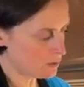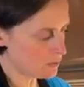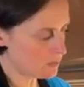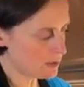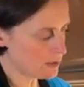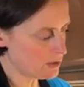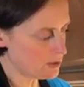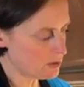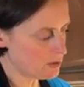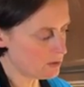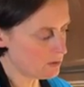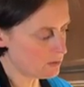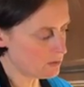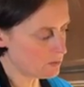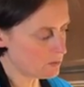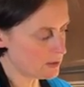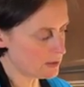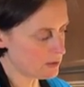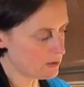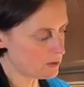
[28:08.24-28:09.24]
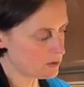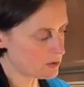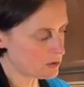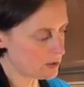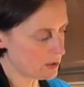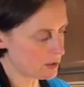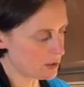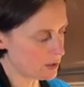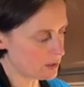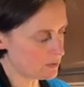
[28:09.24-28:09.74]
So when you
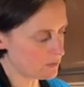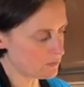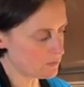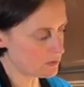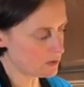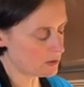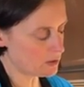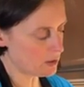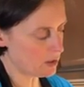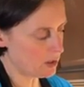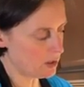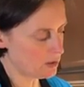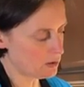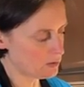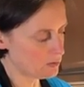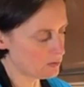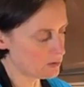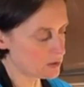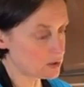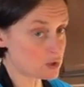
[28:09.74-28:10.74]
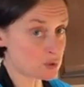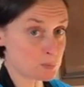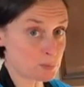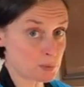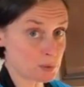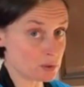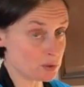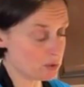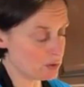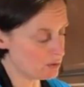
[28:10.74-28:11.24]
serve, hold the
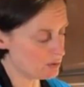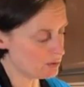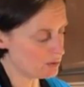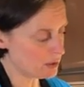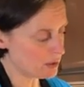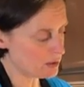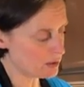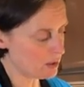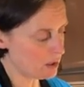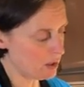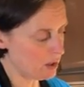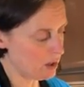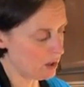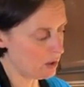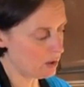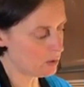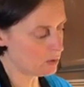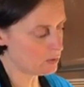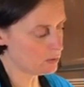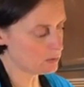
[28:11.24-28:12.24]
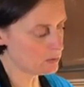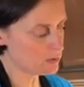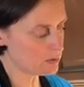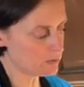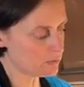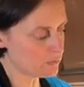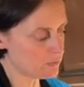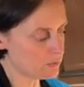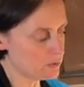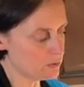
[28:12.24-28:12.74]
spoon and hold
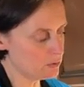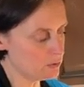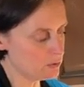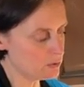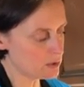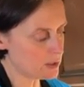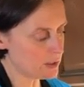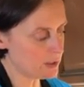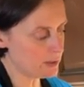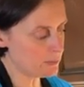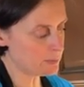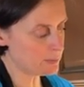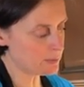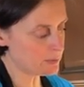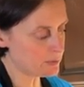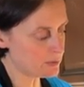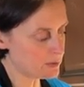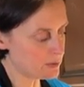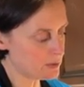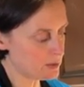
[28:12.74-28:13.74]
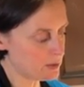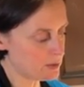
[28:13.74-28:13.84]
the food up.